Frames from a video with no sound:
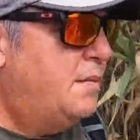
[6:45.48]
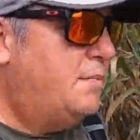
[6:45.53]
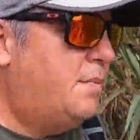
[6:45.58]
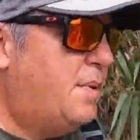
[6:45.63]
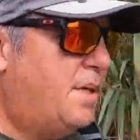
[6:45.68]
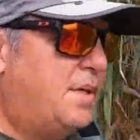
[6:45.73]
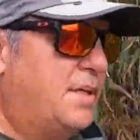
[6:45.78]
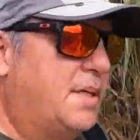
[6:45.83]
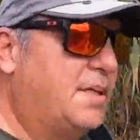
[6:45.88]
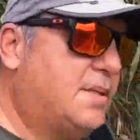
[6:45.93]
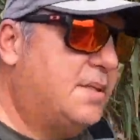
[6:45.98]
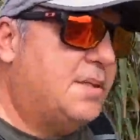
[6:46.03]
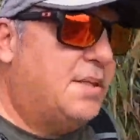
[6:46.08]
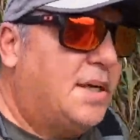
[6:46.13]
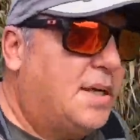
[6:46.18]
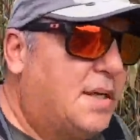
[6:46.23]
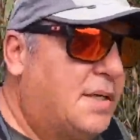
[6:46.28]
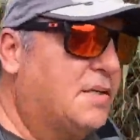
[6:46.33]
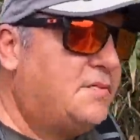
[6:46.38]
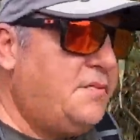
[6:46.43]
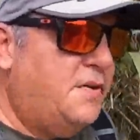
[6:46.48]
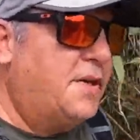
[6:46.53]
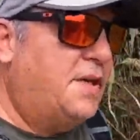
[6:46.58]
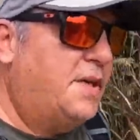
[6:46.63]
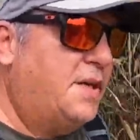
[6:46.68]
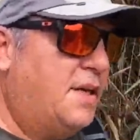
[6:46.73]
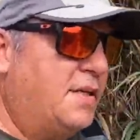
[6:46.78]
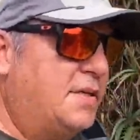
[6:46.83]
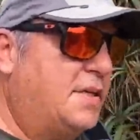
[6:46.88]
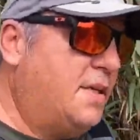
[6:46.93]
But this trek is very
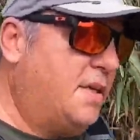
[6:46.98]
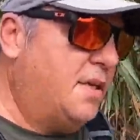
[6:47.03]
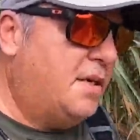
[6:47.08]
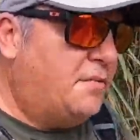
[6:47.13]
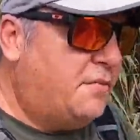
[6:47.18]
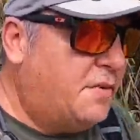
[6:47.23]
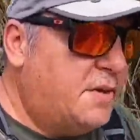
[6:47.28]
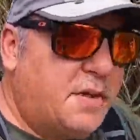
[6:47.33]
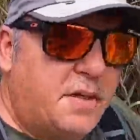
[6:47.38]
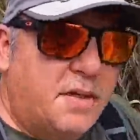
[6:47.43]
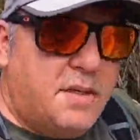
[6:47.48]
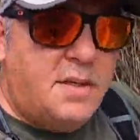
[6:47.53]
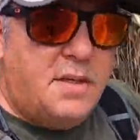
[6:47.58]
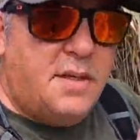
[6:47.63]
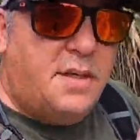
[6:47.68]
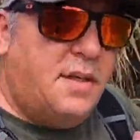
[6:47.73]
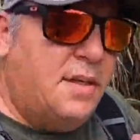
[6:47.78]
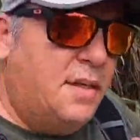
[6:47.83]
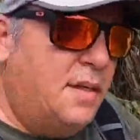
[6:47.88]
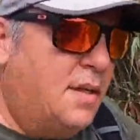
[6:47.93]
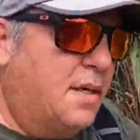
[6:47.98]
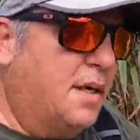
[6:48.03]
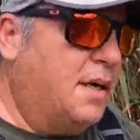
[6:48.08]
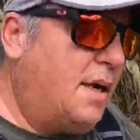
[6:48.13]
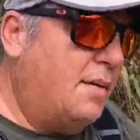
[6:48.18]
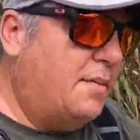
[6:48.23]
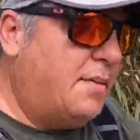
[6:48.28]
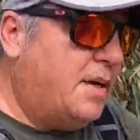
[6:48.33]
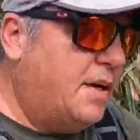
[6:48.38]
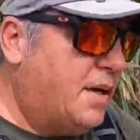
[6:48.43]
nice. I even
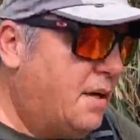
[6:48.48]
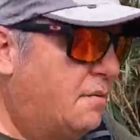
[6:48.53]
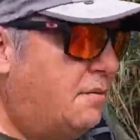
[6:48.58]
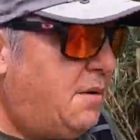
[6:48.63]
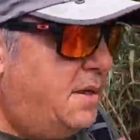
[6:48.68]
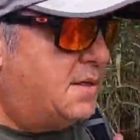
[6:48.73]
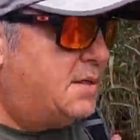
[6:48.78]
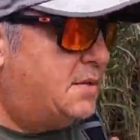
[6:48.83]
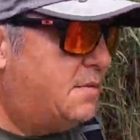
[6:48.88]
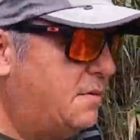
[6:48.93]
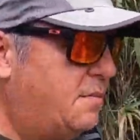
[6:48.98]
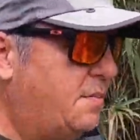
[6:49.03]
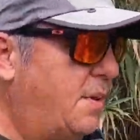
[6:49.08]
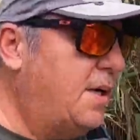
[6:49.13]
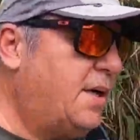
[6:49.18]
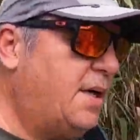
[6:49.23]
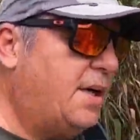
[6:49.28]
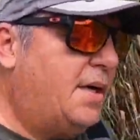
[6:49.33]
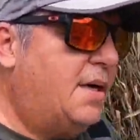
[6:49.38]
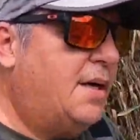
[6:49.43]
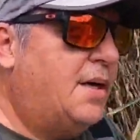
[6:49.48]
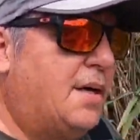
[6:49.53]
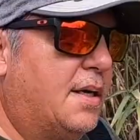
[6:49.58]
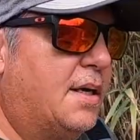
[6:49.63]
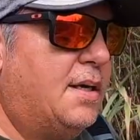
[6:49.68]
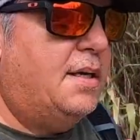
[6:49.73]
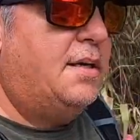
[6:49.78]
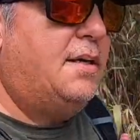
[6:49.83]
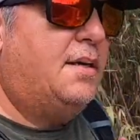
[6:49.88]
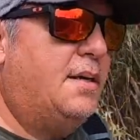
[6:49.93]
came here once with my
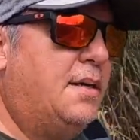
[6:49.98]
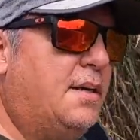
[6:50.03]
kayak.